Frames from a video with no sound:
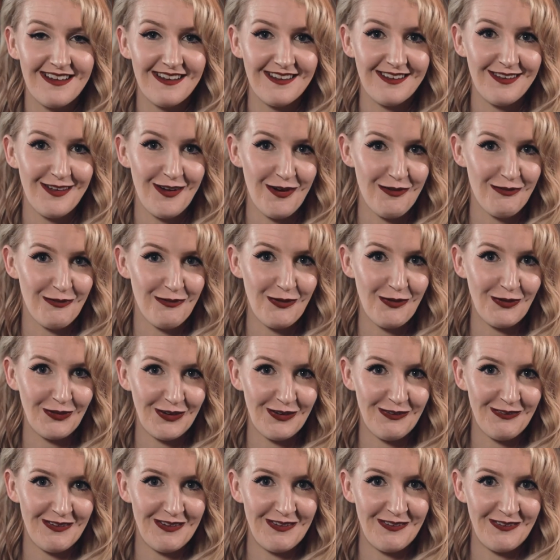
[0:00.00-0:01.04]
that I've got
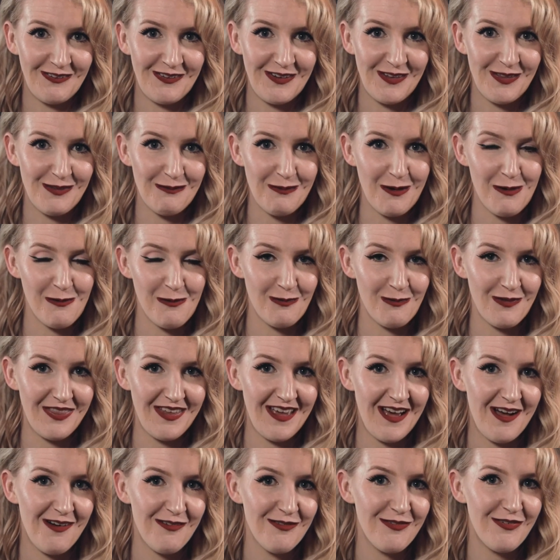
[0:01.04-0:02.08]
going on at the moment with the
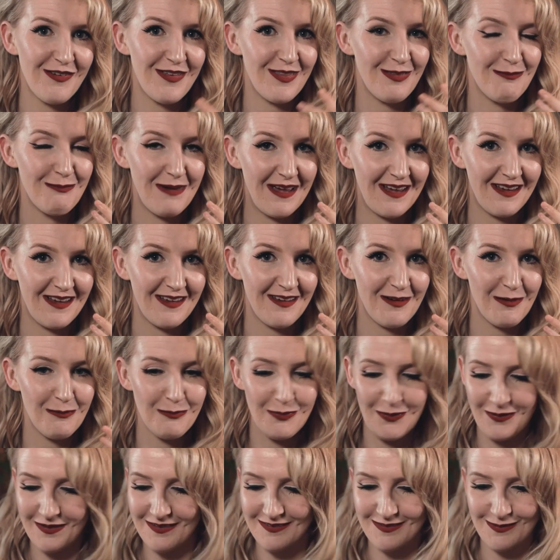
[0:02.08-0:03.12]
outfit and makeup
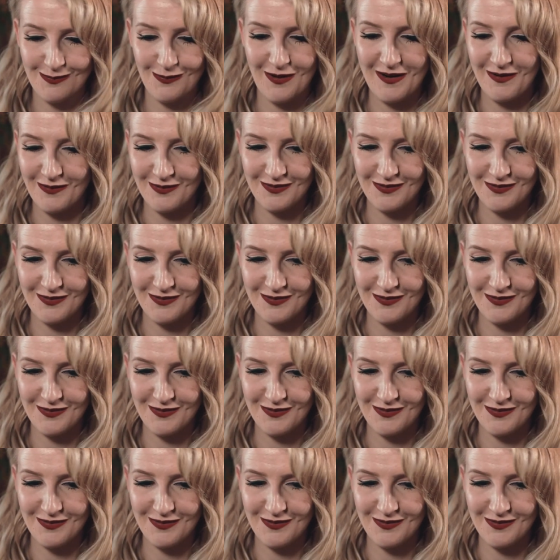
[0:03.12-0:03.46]
as well.